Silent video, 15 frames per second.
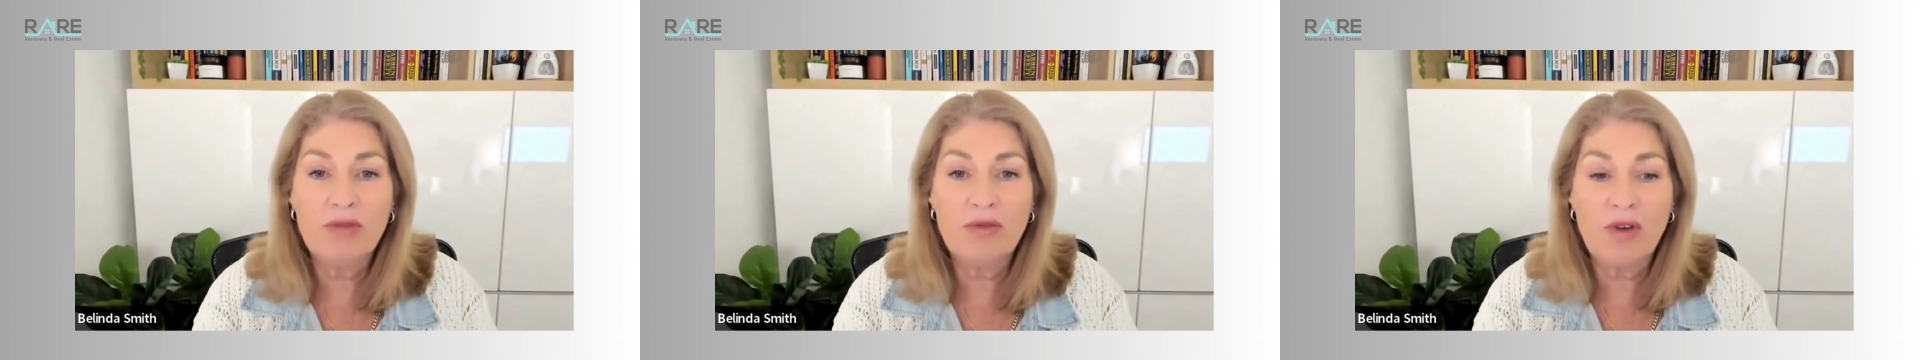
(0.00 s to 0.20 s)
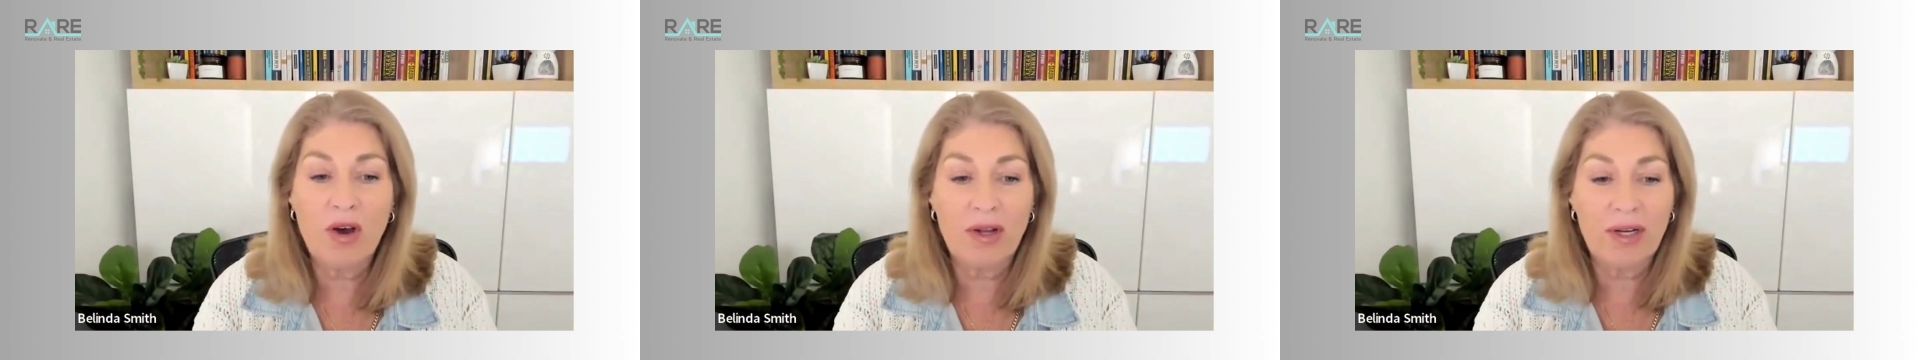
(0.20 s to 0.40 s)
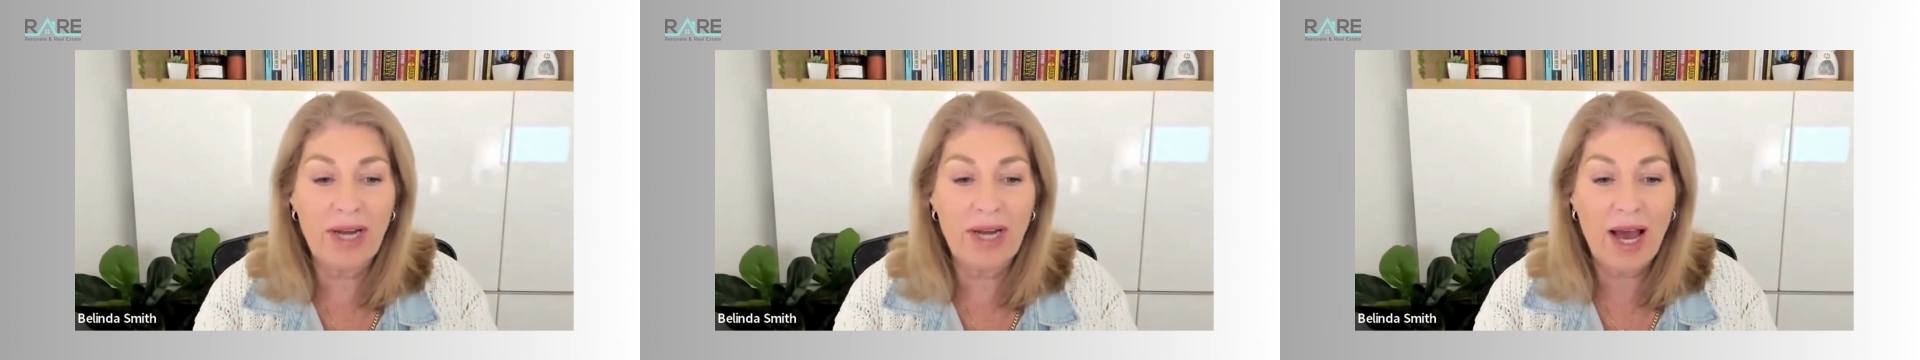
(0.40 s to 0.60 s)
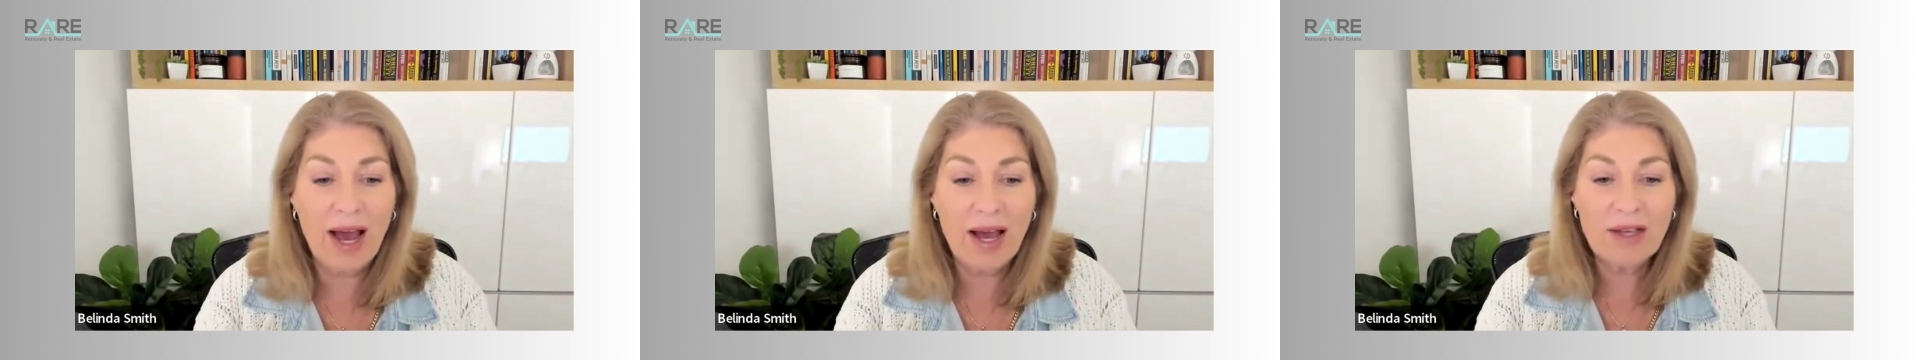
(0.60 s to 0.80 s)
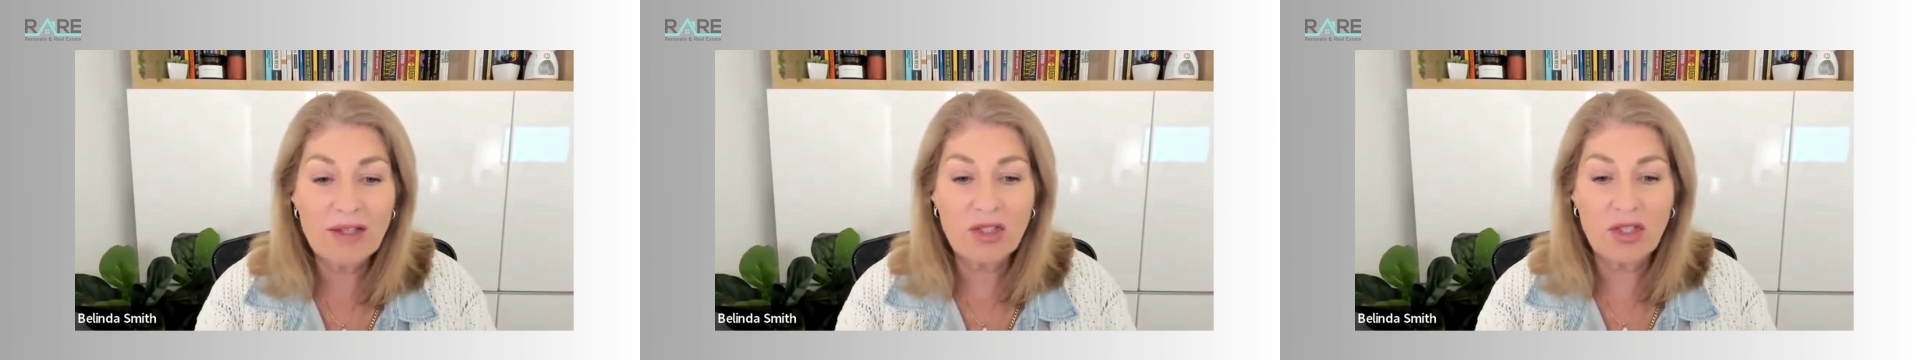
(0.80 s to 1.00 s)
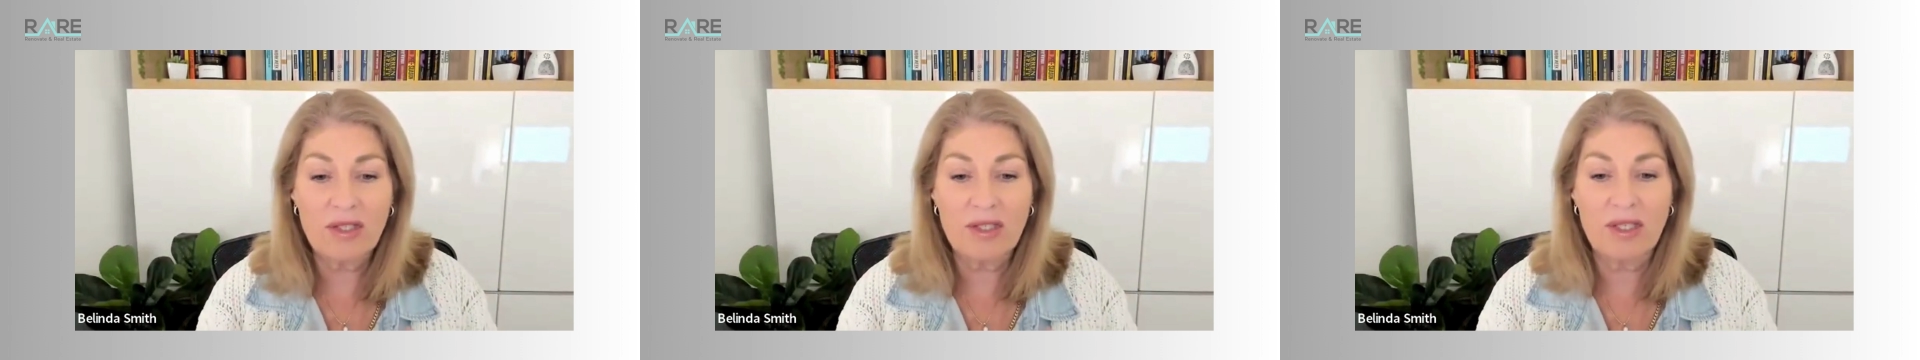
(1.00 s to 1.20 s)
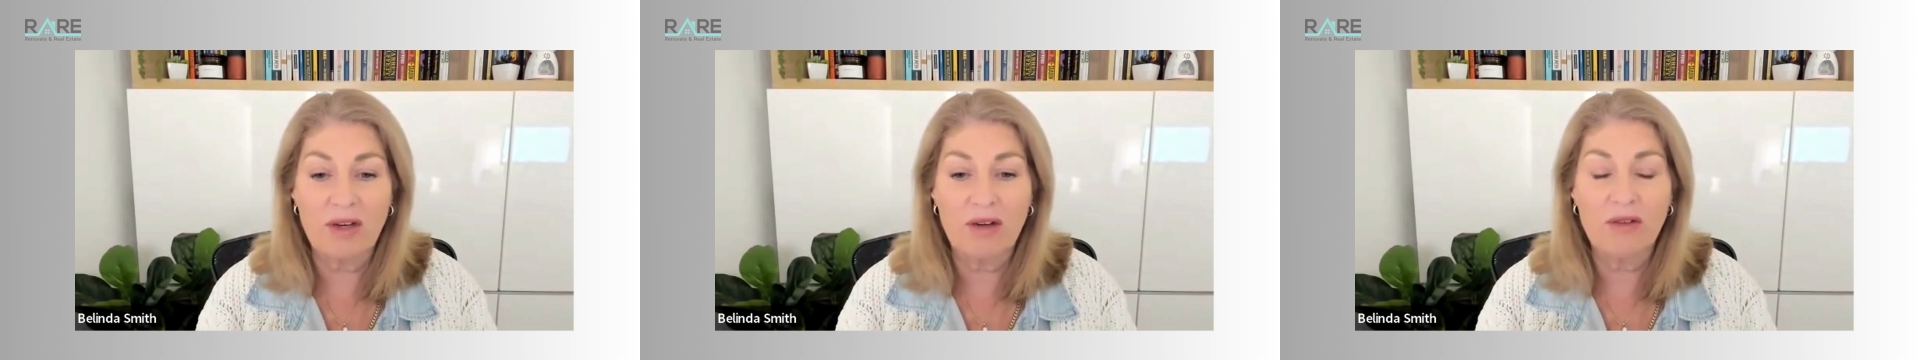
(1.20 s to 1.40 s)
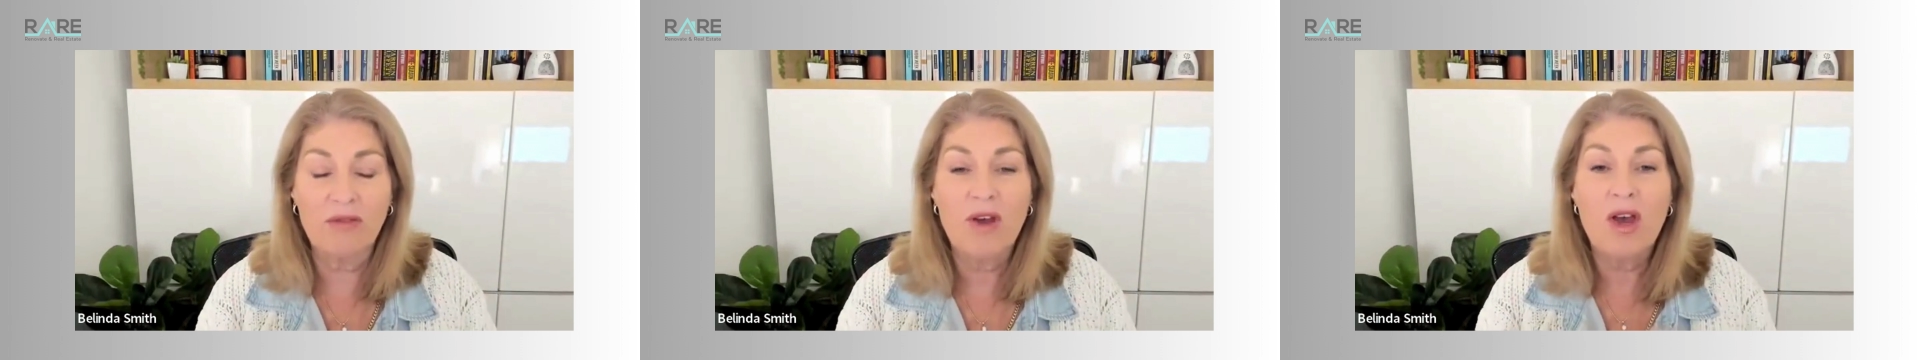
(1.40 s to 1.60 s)
you've got and ask
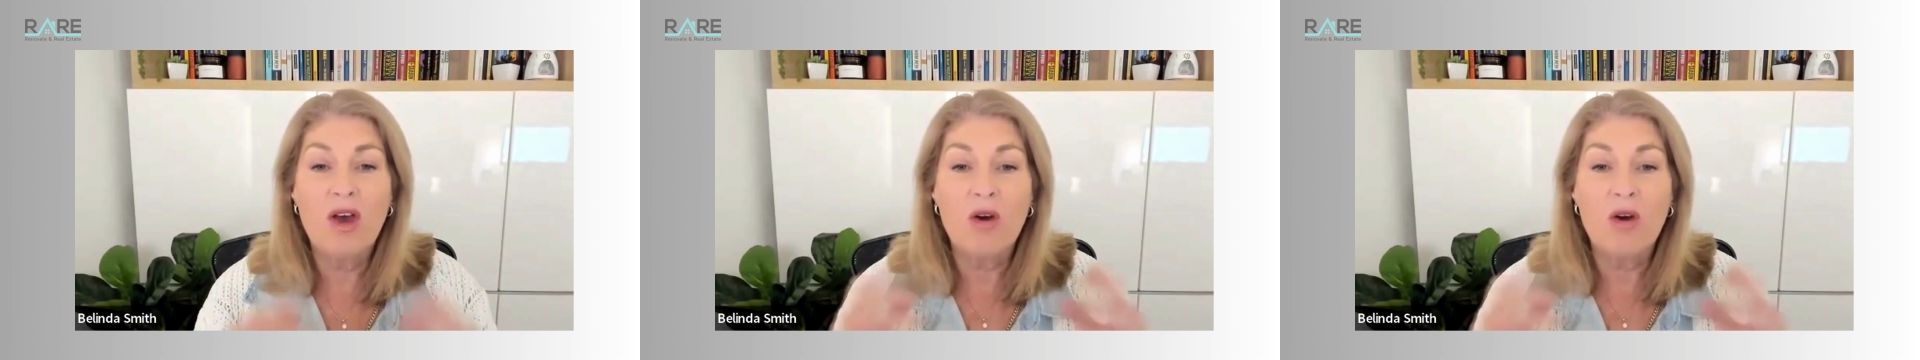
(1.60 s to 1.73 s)
yourself,